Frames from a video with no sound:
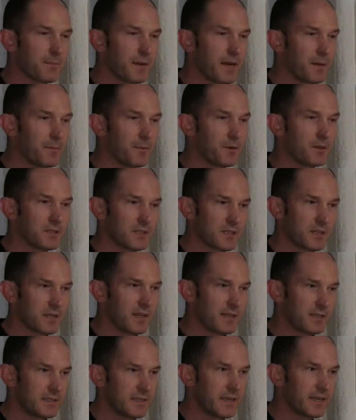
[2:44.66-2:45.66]
PowerPoint
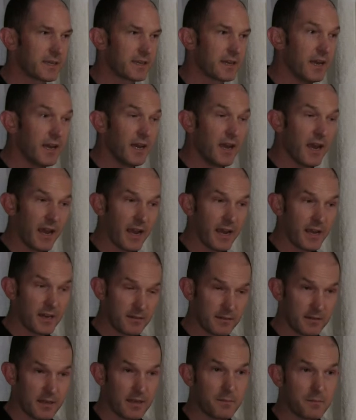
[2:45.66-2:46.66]
slide deck
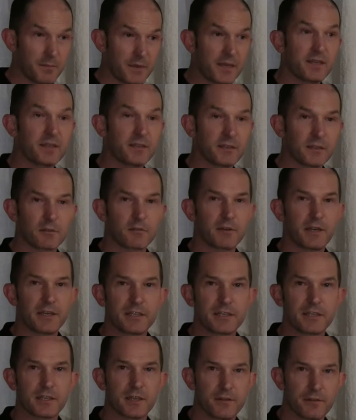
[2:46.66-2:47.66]
and me
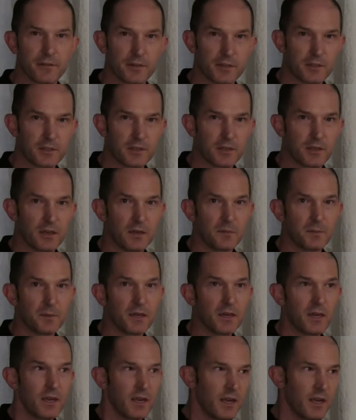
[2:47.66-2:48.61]
narrating over the top.